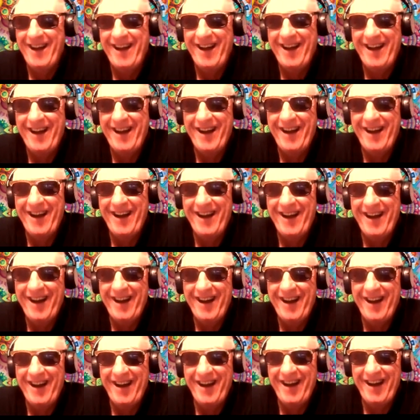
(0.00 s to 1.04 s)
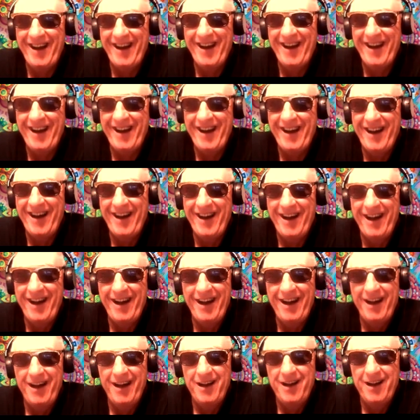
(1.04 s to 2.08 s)

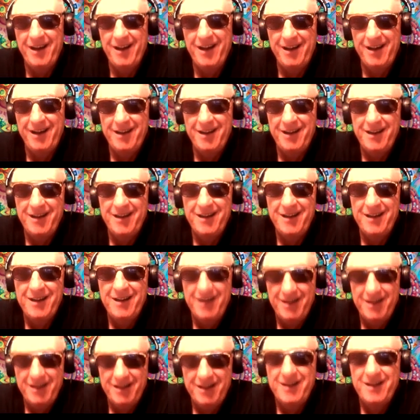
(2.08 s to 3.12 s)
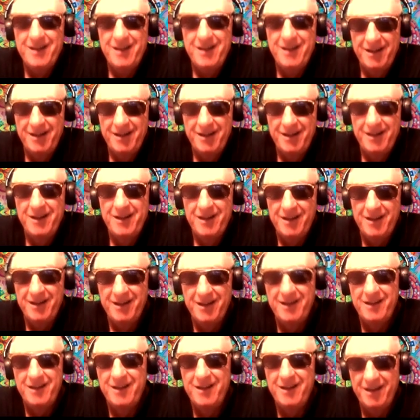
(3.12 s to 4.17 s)

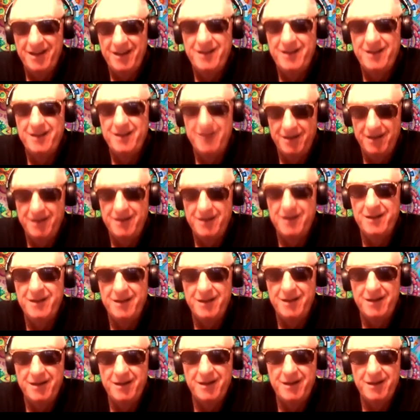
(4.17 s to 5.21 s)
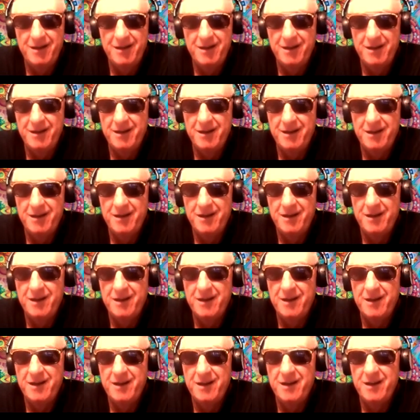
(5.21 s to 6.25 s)

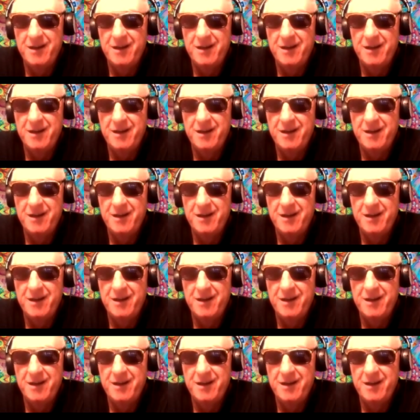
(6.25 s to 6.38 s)
[no speech]